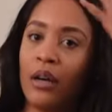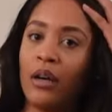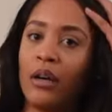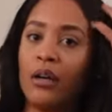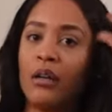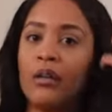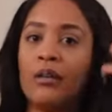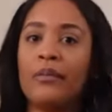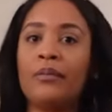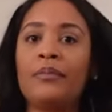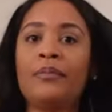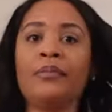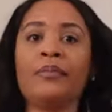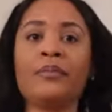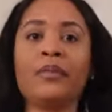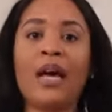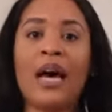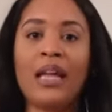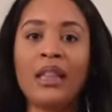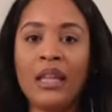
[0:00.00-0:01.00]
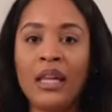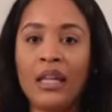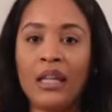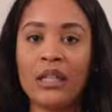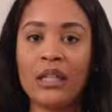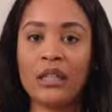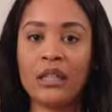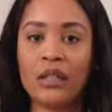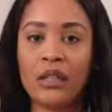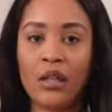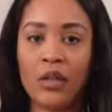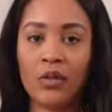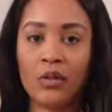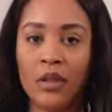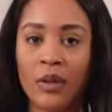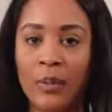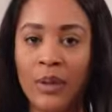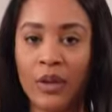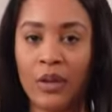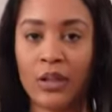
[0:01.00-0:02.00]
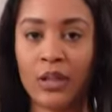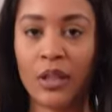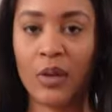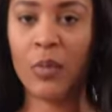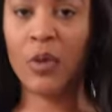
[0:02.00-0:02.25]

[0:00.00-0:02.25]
I think it's cute. Let me go look in the